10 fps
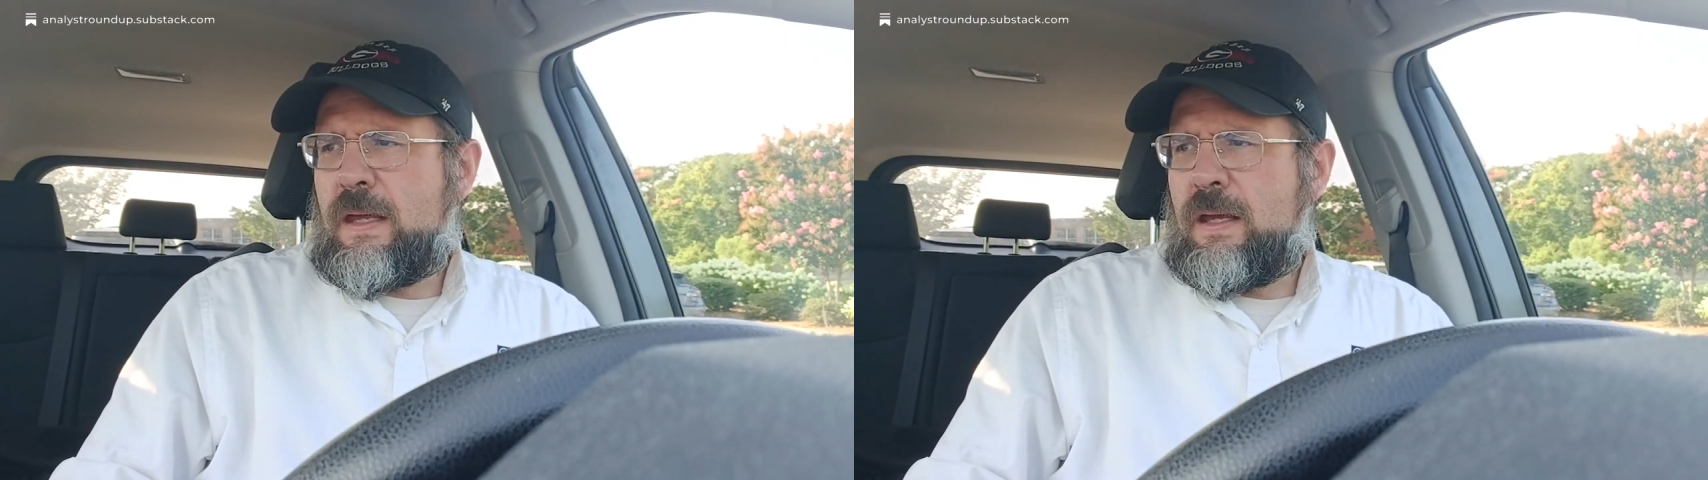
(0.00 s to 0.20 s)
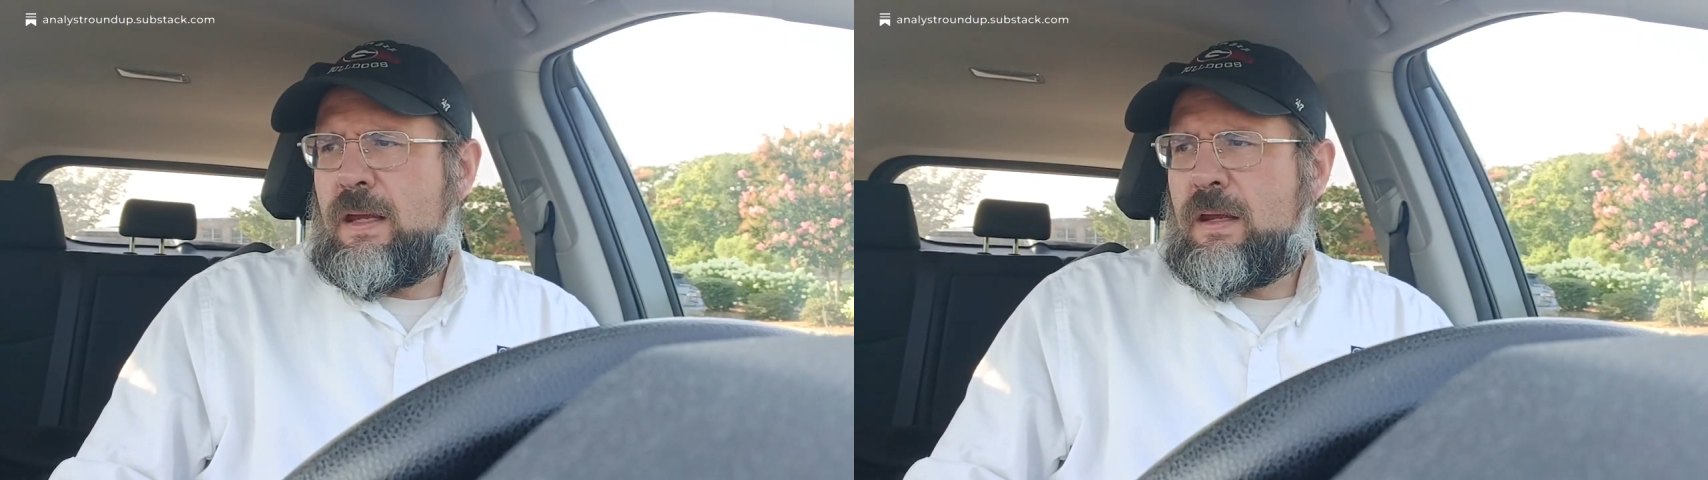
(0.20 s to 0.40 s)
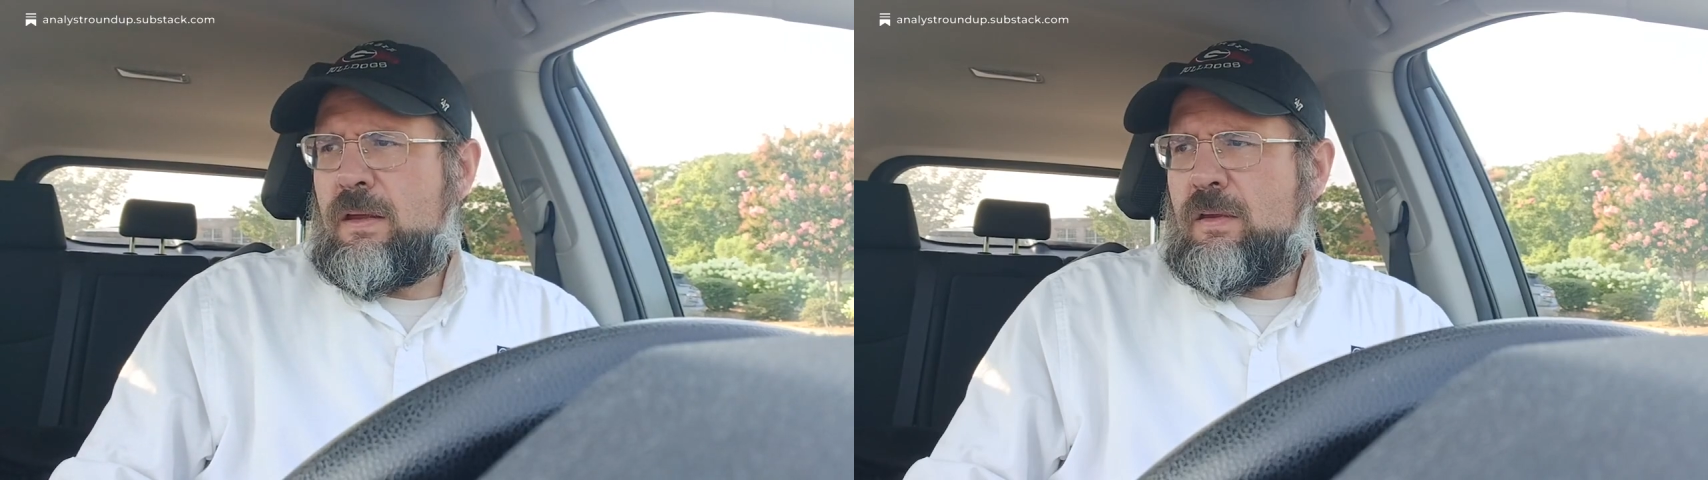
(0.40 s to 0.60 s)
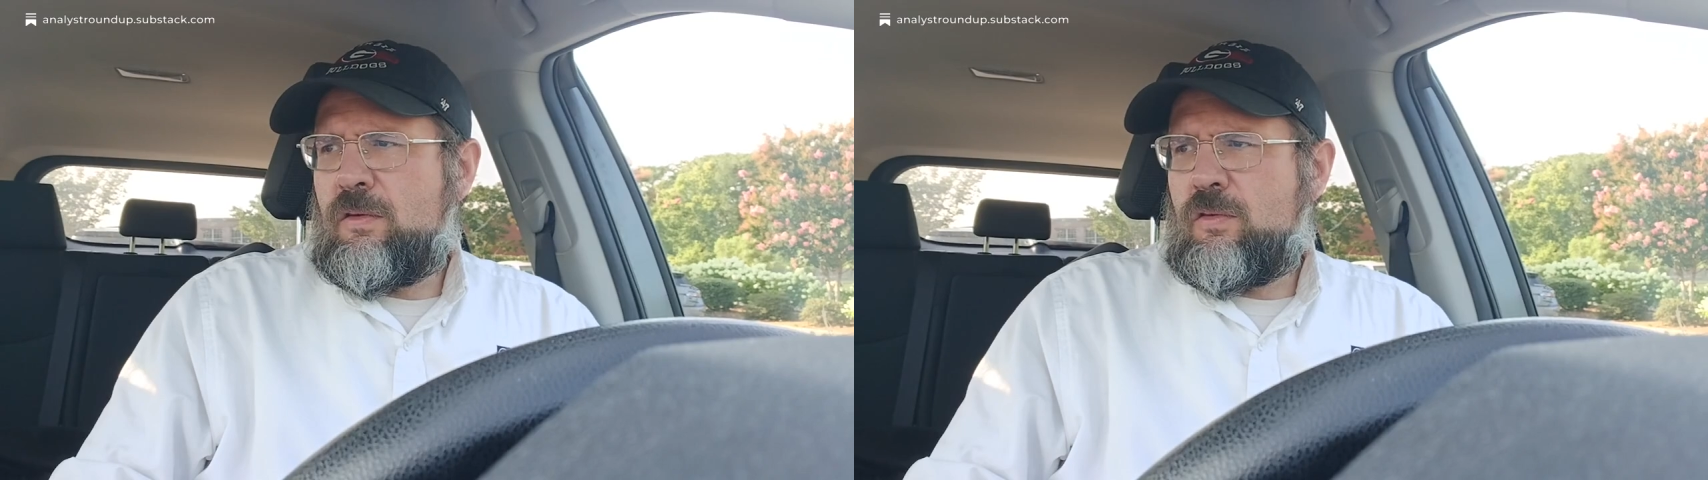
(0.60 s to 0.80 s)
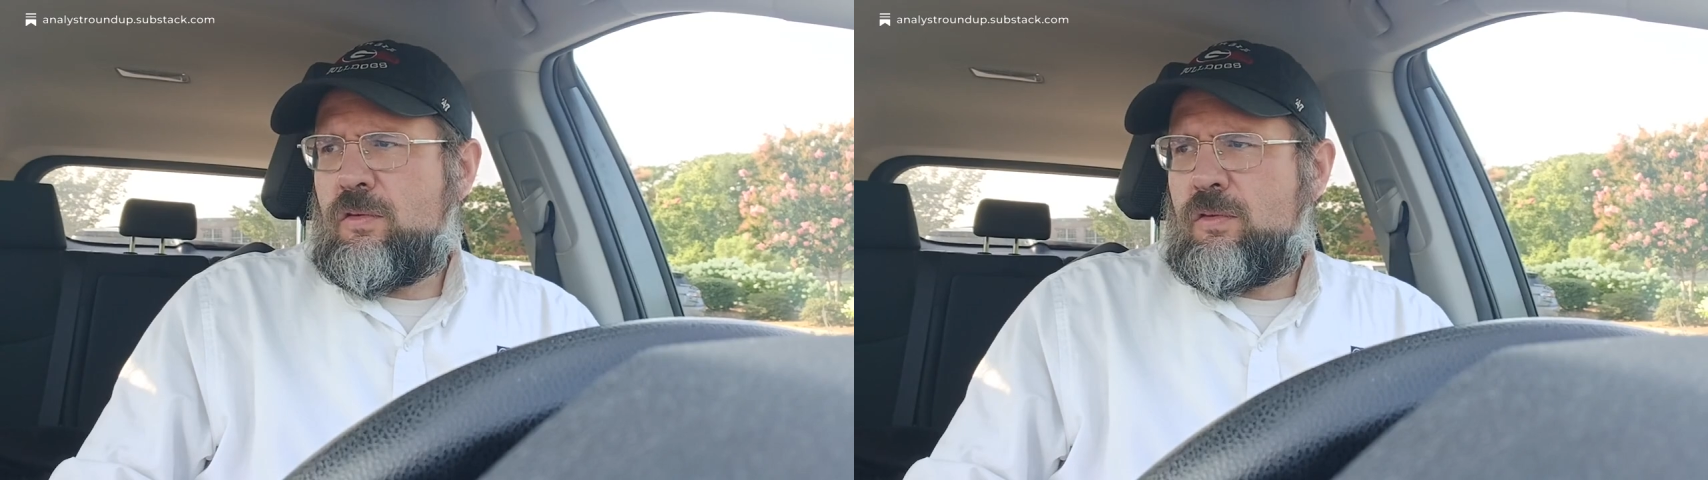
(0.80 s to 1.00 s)
It
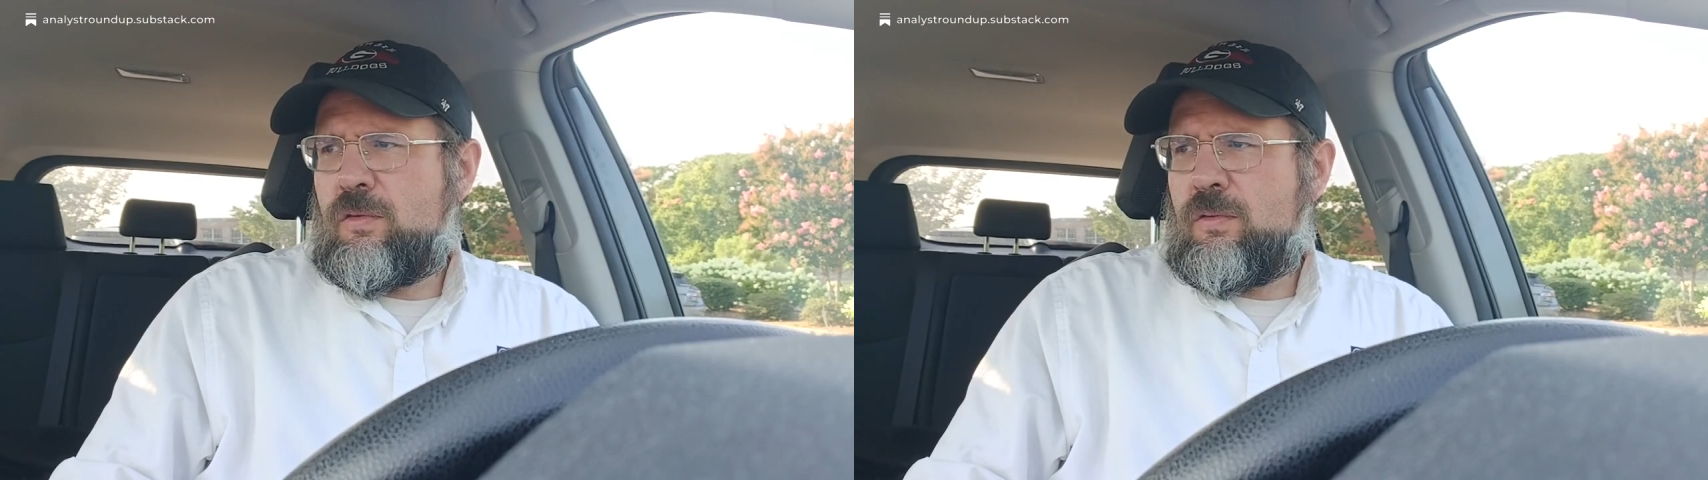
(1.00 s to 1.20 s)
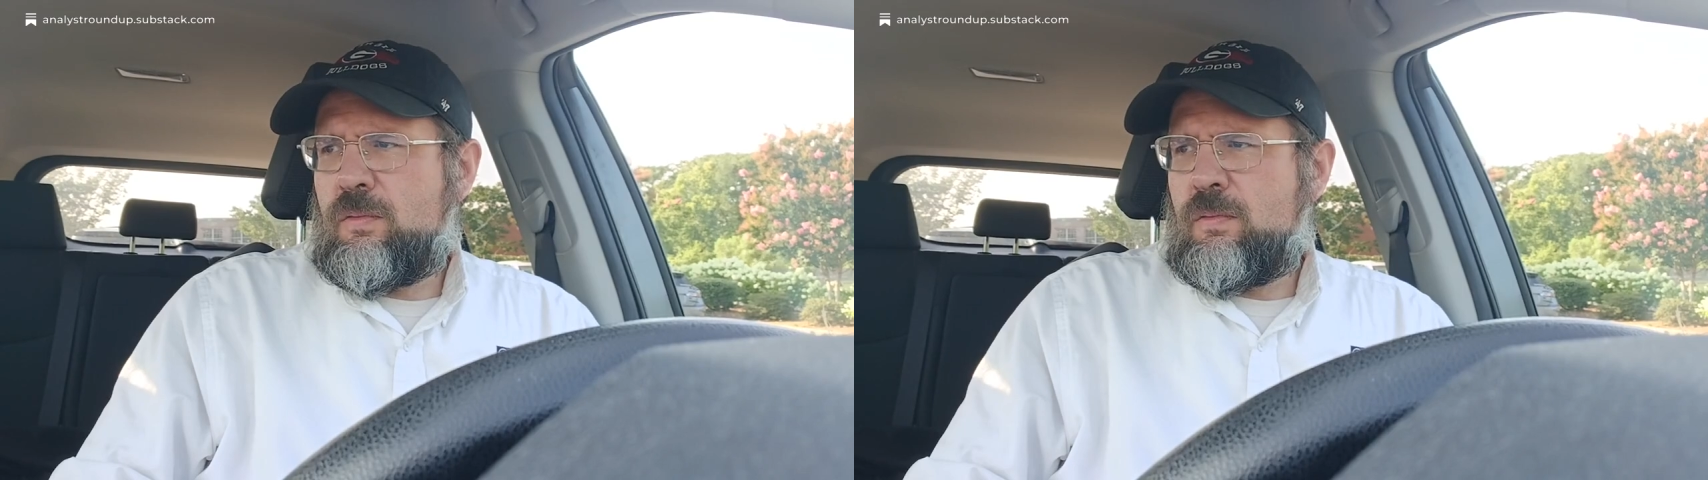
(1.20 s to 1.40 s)
is